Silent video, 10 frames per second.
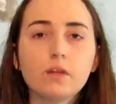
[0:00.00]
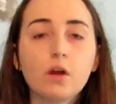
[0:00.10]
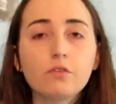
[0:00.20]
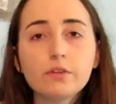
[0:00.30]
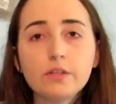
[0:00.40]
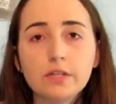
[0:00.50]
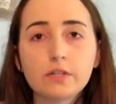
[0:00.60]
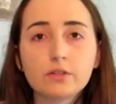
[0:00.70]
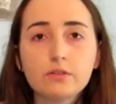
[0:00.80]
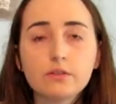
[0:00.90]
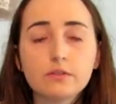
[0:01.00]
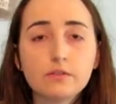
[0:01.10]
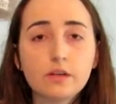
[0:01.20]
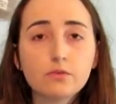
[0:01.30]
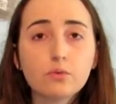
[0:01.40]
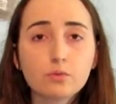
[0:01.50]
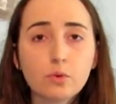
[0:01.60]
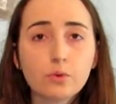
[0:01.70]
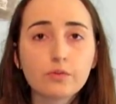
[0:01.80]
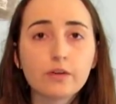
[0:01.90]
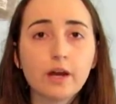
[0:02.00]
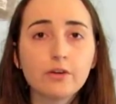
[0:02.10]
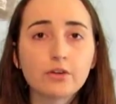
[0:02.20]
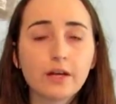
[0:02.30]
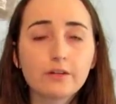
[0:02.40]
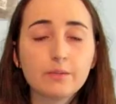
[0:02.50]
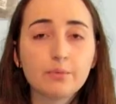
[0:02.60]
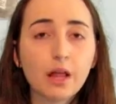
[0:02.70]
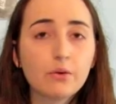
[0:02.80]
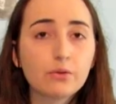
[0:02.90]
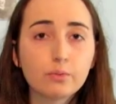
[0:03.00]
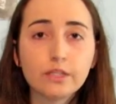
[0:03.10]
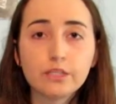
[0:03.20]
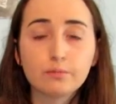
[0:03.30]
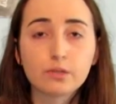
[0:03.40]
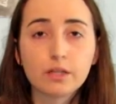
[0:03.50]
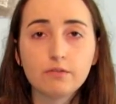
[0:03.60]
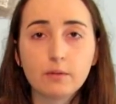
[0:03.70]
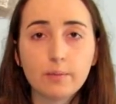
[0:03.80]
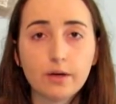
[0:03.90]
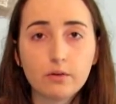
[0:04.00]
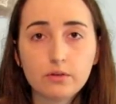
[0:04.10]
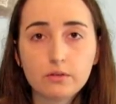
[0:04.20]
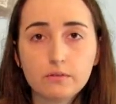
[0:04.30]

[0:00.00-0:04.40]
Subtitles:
Over the years, several rules for how to correctly play with a Ouija board have come about.